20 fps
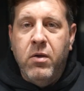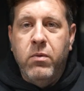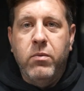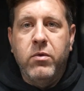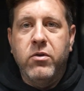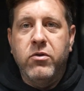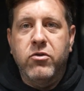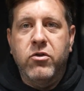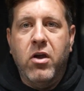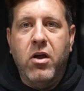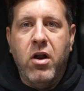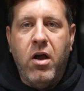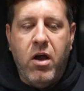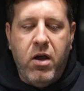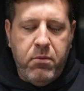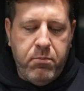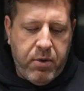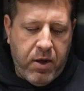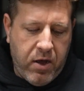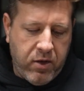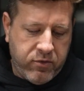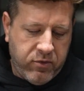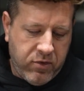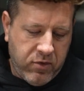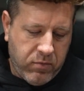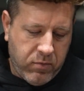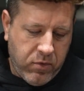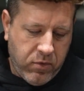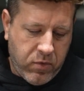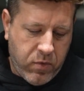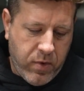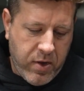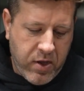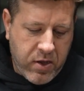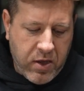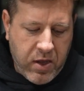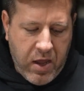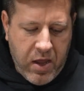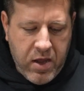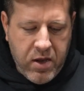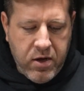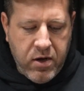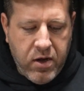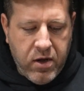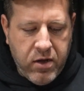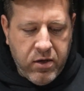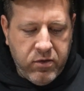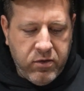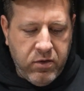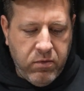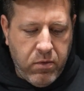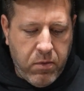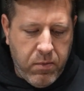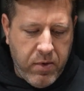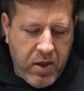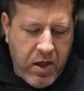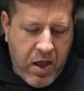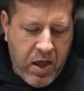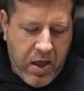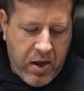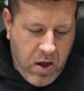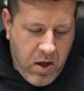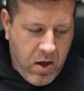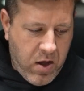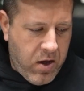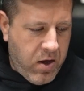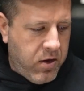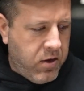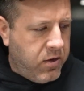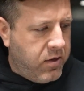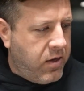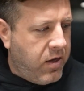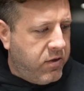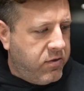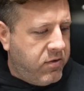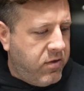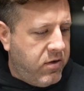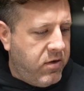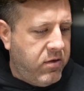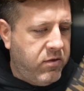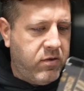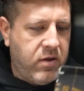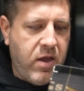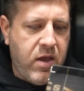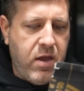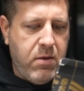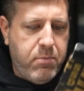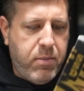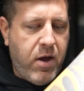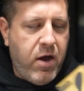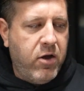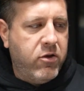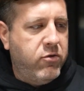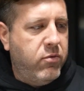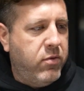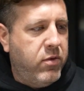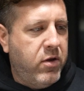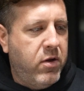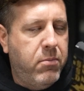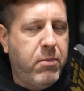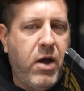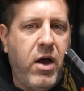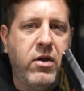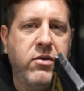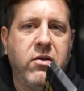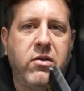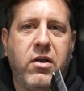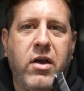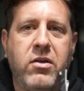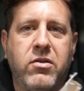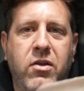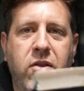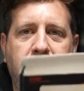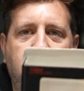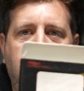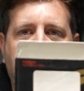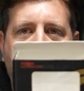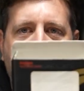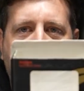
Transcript: We're just gonna unbox it real quick and uh, see what we got. Uh, guess it is a box within a box. It has a little